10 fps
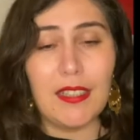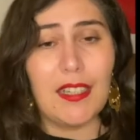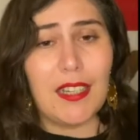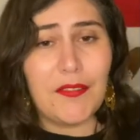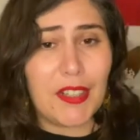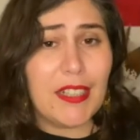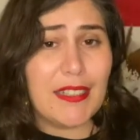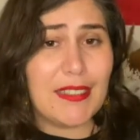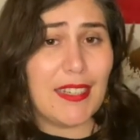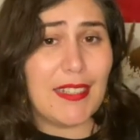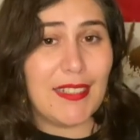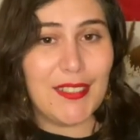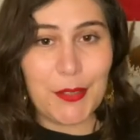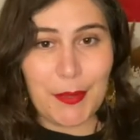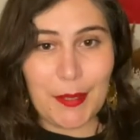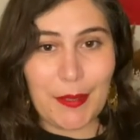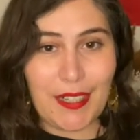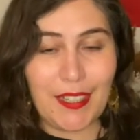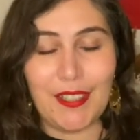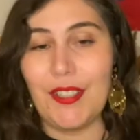I'm very excited to be a
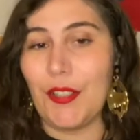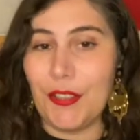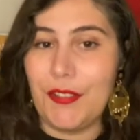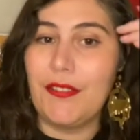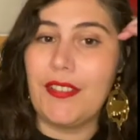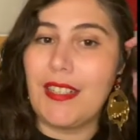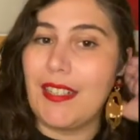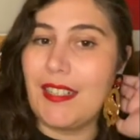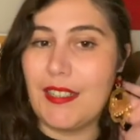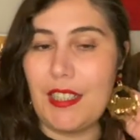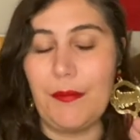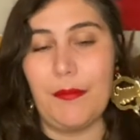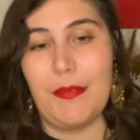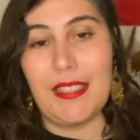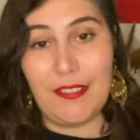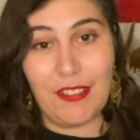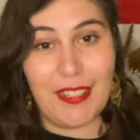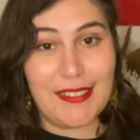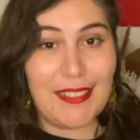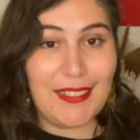part of the
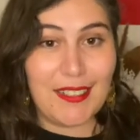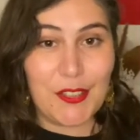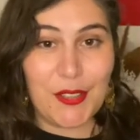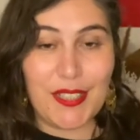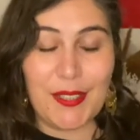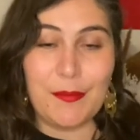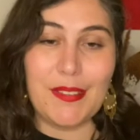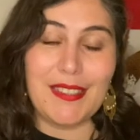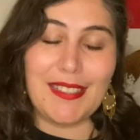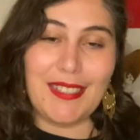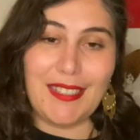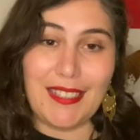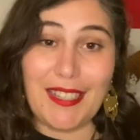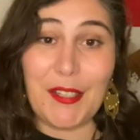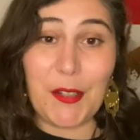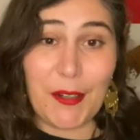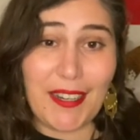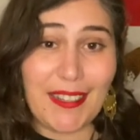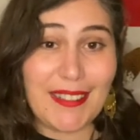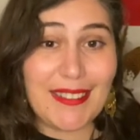Rising Art Trams and
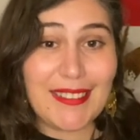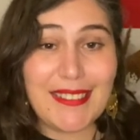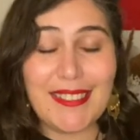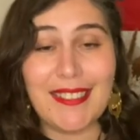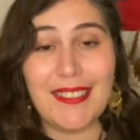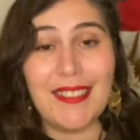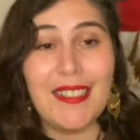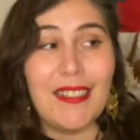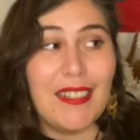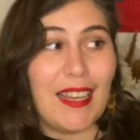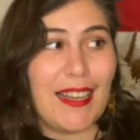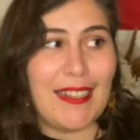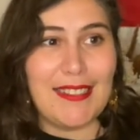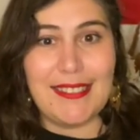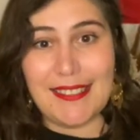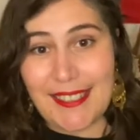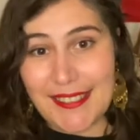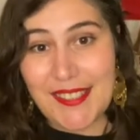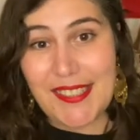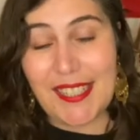curating it this year, as
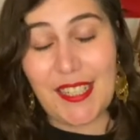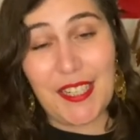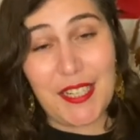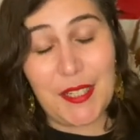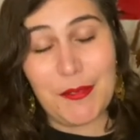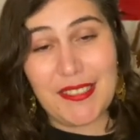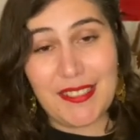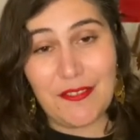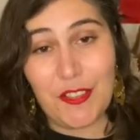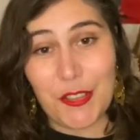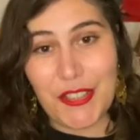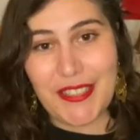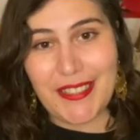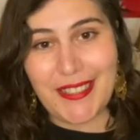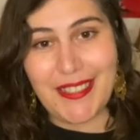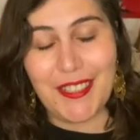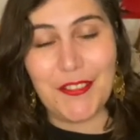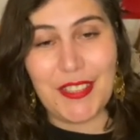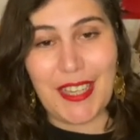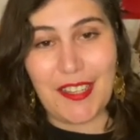last year I was fortunate enough
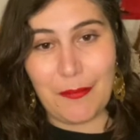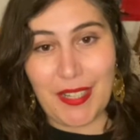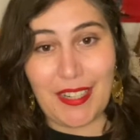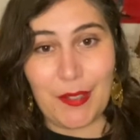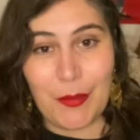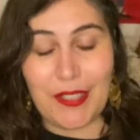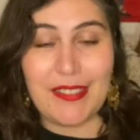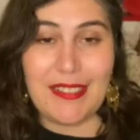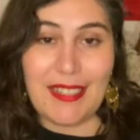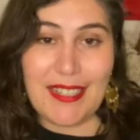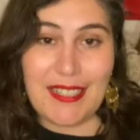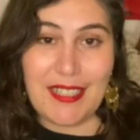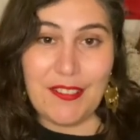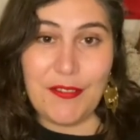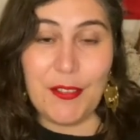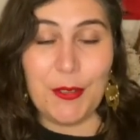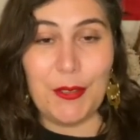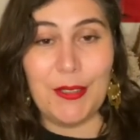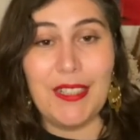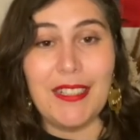to have my artwork selected
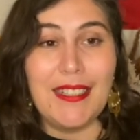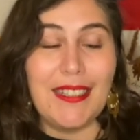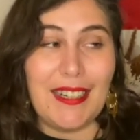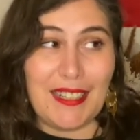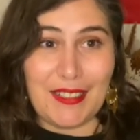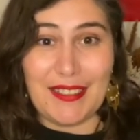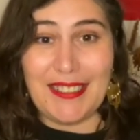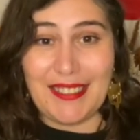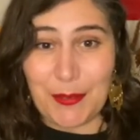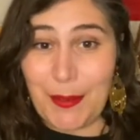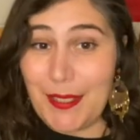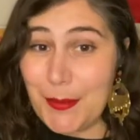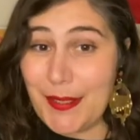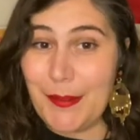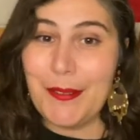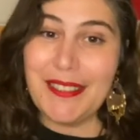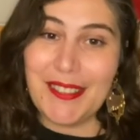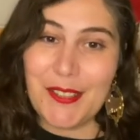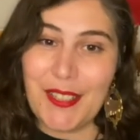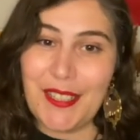for the 2021
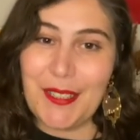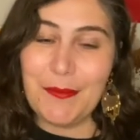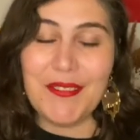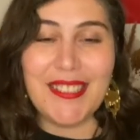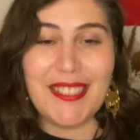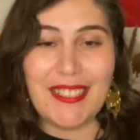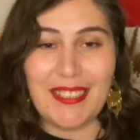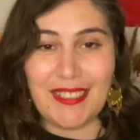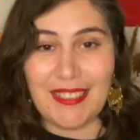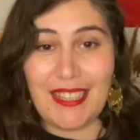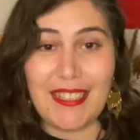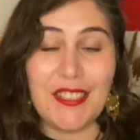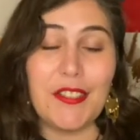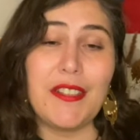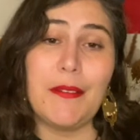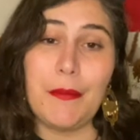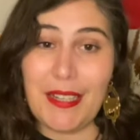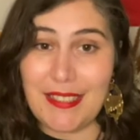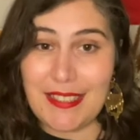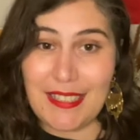trams, thanks to the
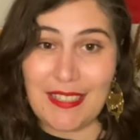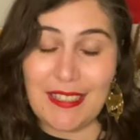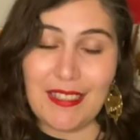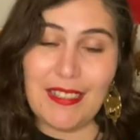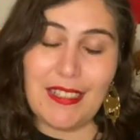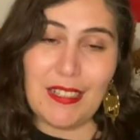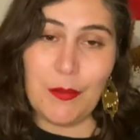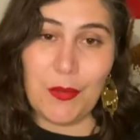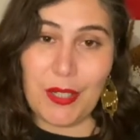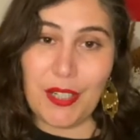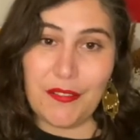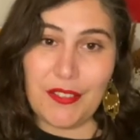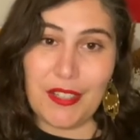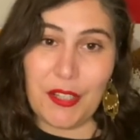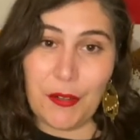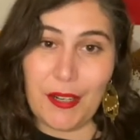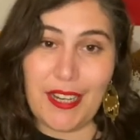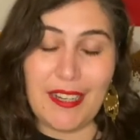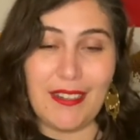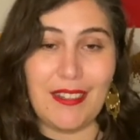amazing work of the
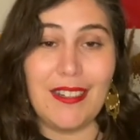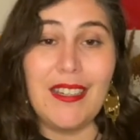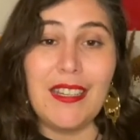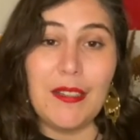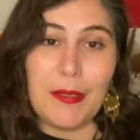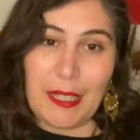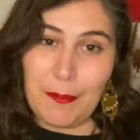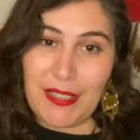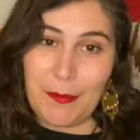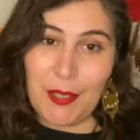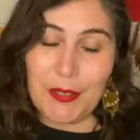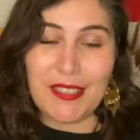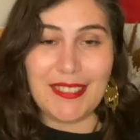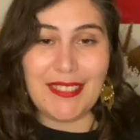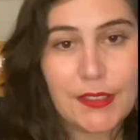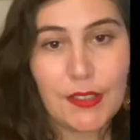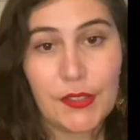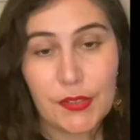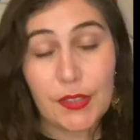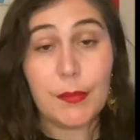curator, Kimberly Moulton.
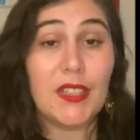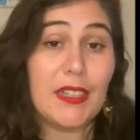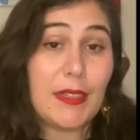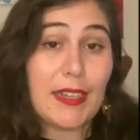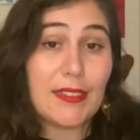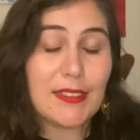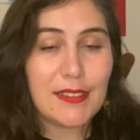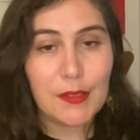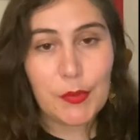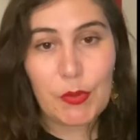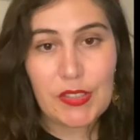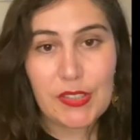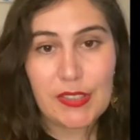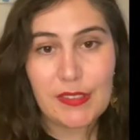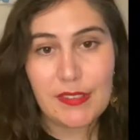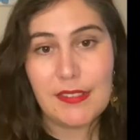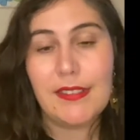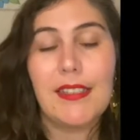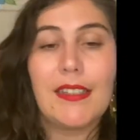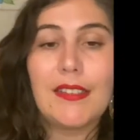So I'm going to answer some questions
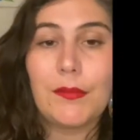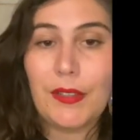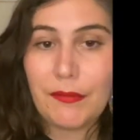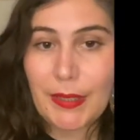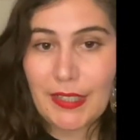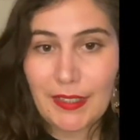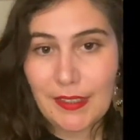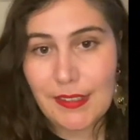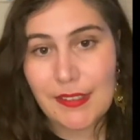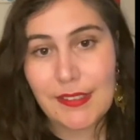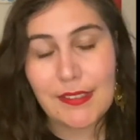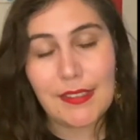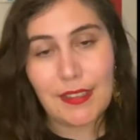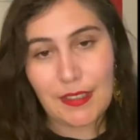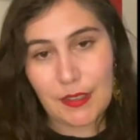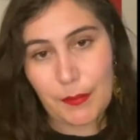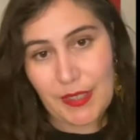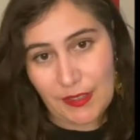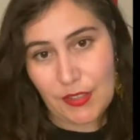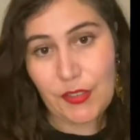that we've been asked,
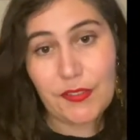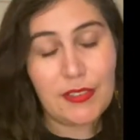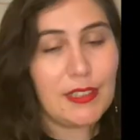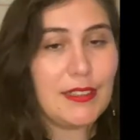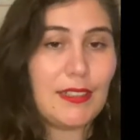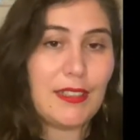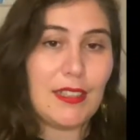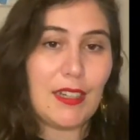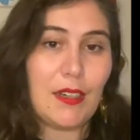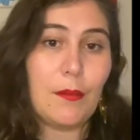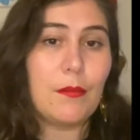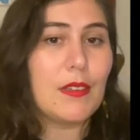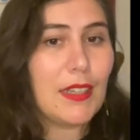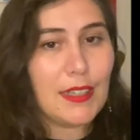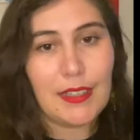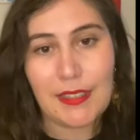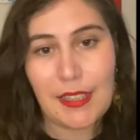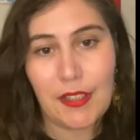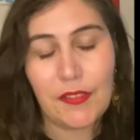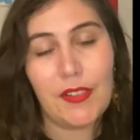and hopefully they can
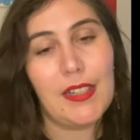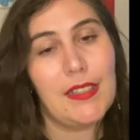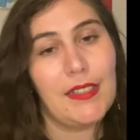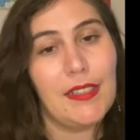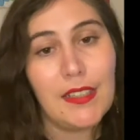clarify